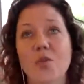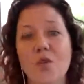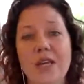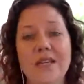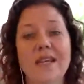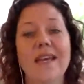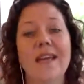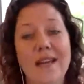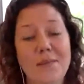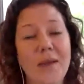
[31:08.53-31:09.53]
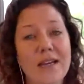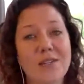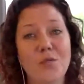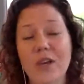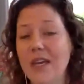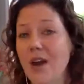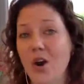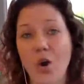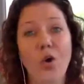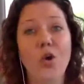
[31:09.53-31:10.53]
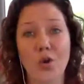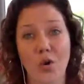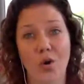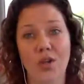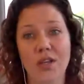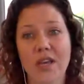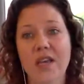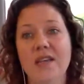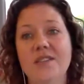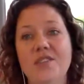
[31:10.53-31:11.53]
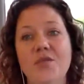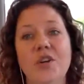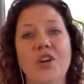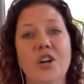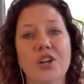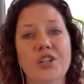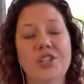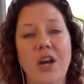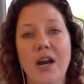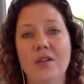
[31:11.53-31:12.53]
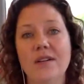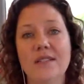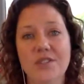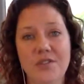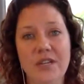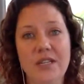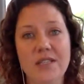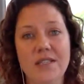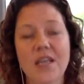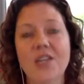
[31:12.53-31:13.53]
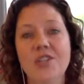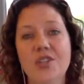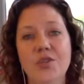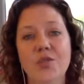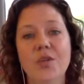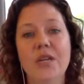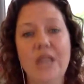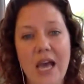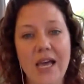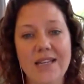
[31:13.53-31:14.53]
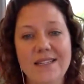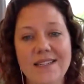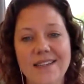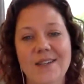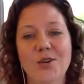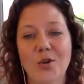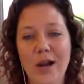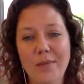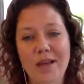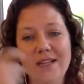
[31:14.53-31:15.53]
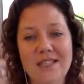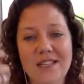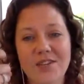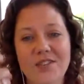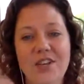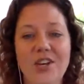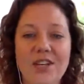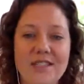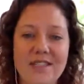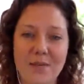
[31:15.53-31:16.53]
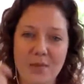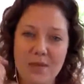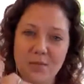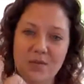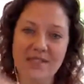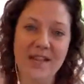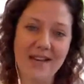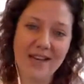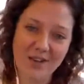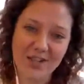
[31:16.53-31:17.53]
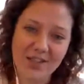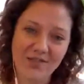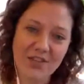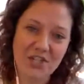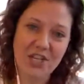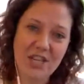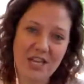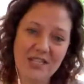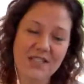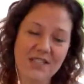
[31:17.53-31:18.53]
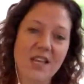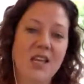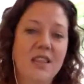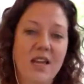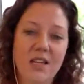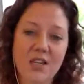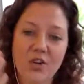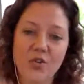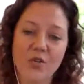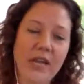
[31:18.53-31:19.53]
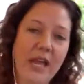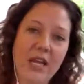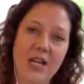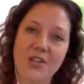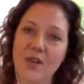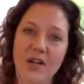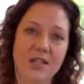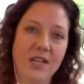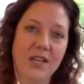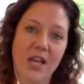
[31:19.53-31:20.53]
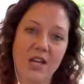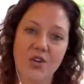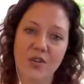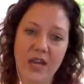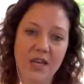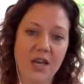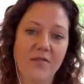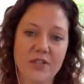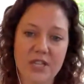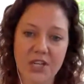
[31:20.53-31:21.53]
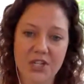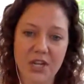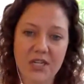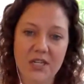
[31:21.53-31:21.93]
Well, at Impact, our whole goal is to encourage our students to not grab onto those hooks that people send out on the fishing lines that create adrenaline and create confrontation.